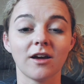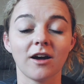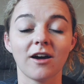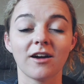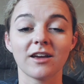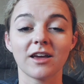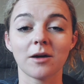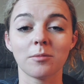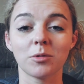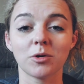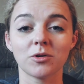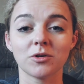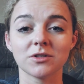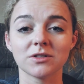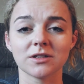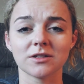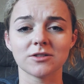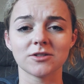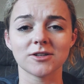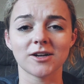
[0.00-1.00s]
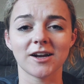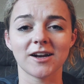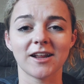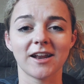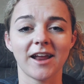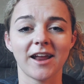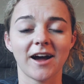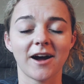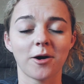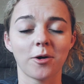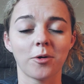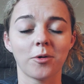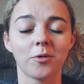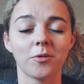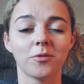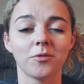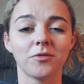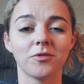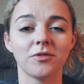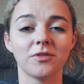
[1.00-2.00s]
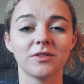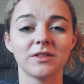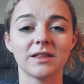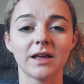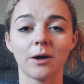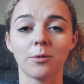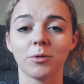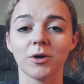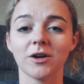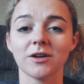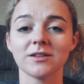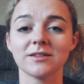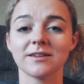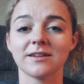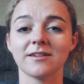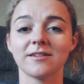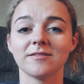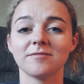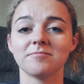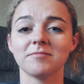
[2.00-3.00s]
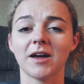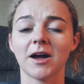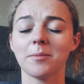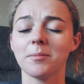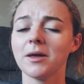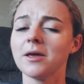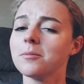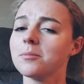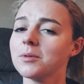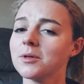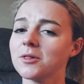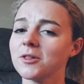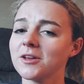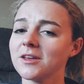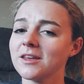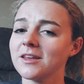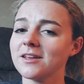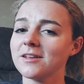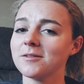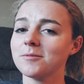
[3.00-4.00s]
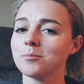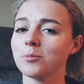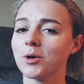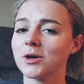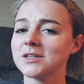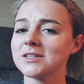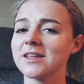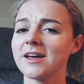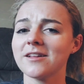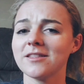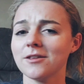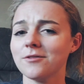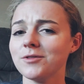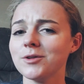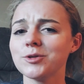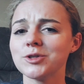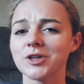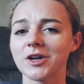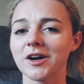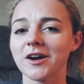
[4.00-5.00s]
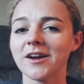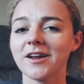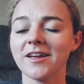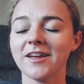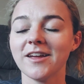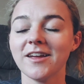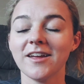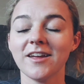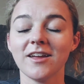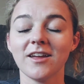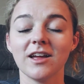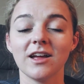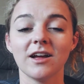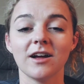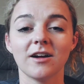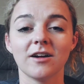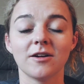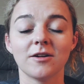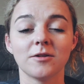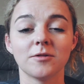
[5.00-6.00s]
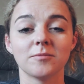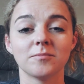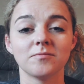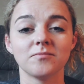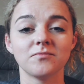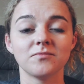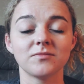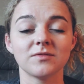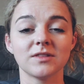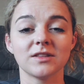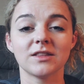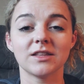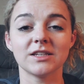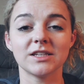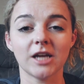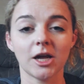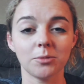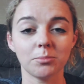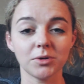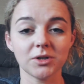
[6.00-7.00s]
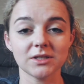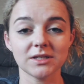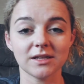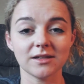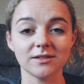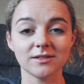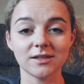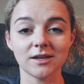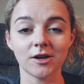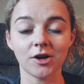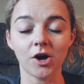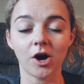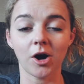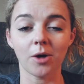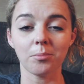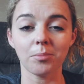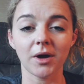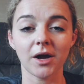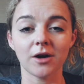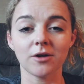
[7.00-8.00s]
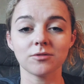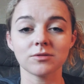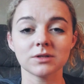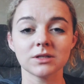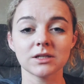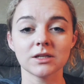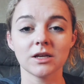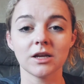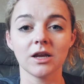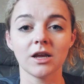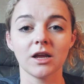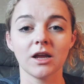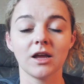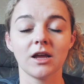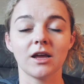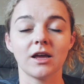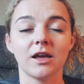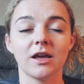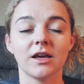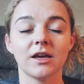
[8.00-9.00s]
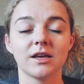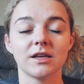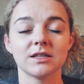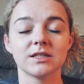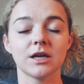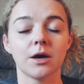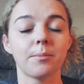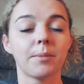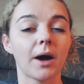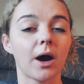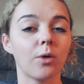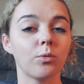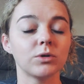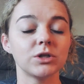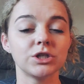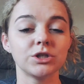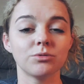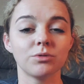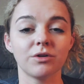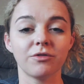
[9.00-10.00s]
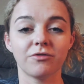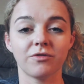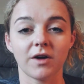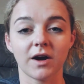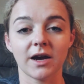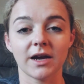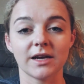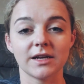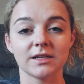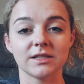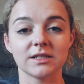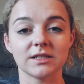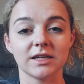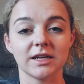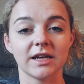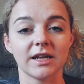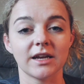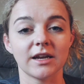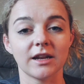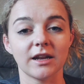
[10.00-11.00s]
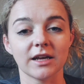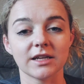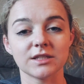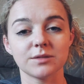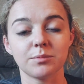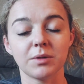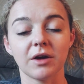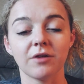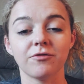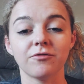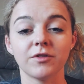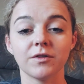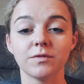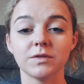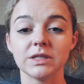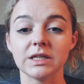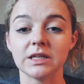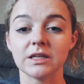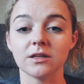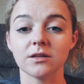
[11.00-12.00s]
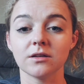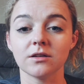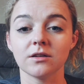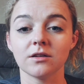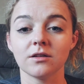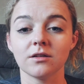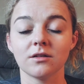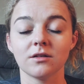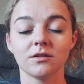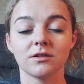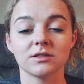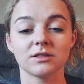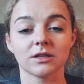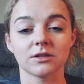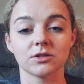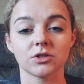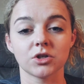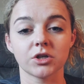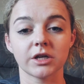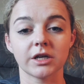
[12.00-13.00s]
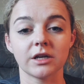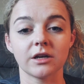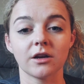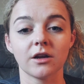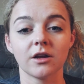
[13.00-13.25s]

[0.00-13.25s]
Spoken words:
chemical sunscreen and how that works, and I may be looking more into that in the future. The 10% zinc compound is about what you would find in an SPF 15 sunscreen,